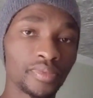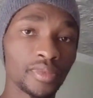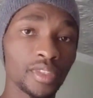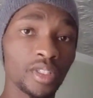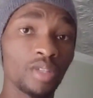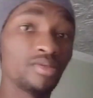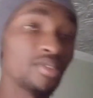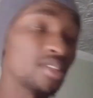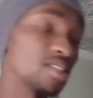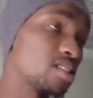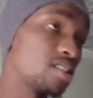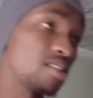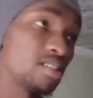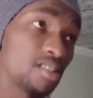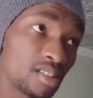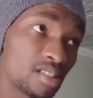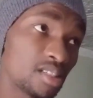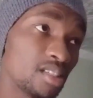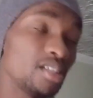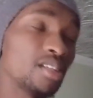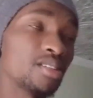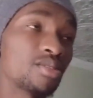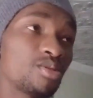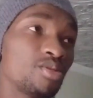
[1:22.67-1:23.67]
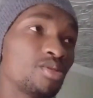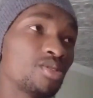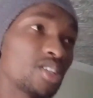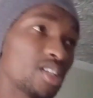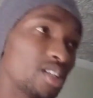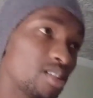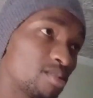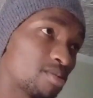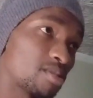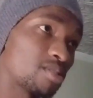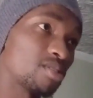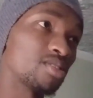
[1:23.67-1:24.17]
Obviously, she has no
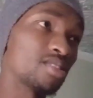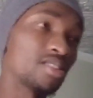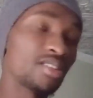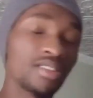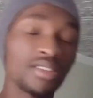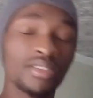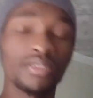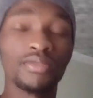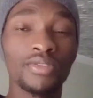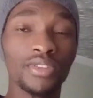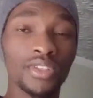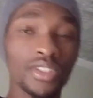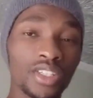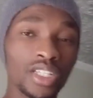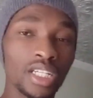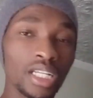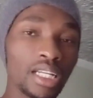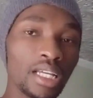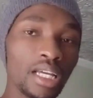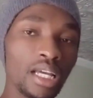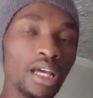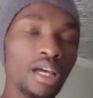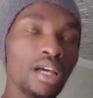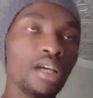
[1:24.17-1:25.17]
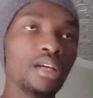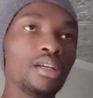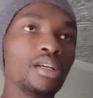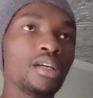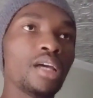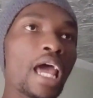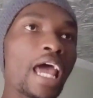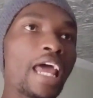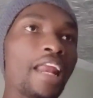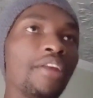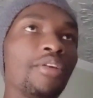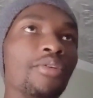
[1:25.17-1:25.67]
child because she's a virgin,
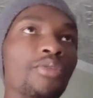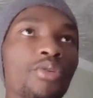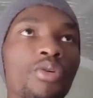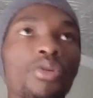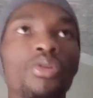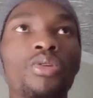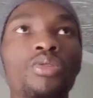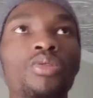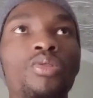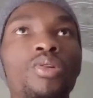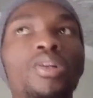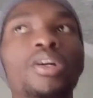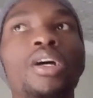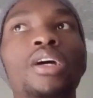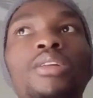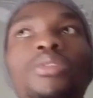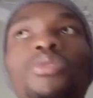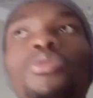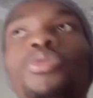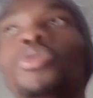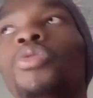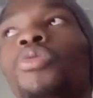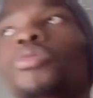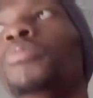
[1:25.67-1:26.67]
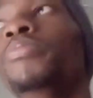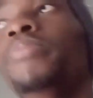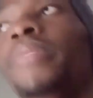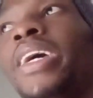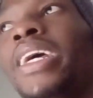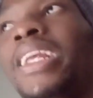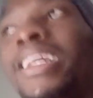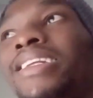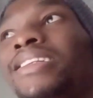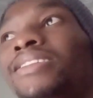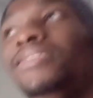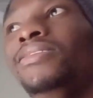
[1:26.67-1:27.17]
and no
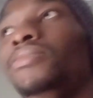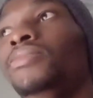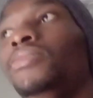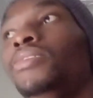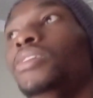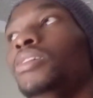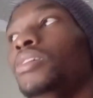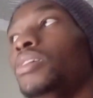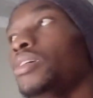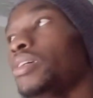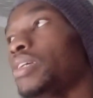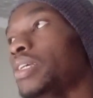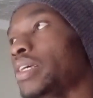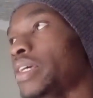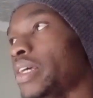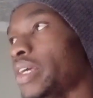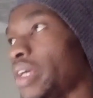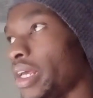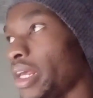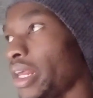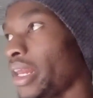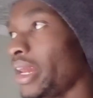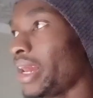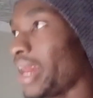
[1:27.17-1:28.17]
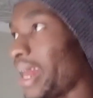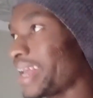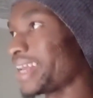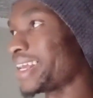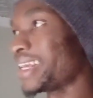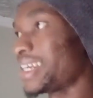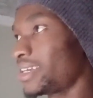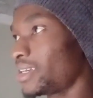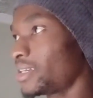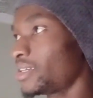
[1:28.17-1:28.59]
man she